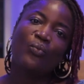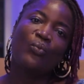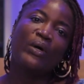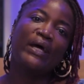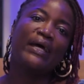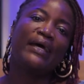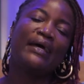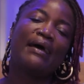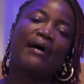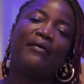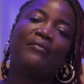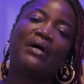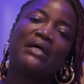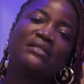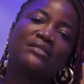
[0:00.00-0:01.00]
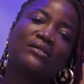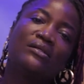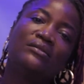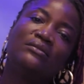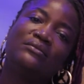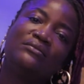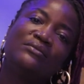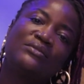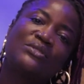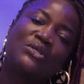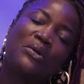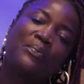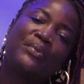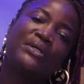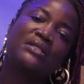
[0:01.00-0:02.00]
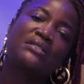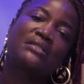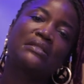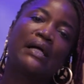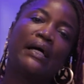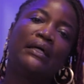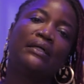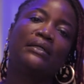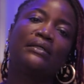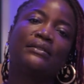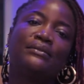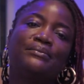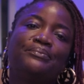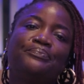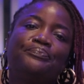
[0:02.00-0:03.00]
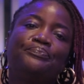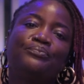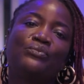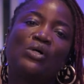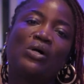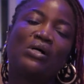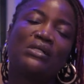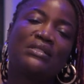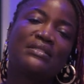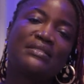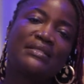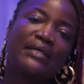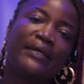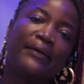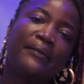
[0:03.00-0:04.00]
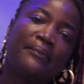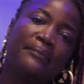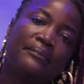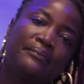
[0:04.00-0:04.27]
where I write on topics like um, orgasm,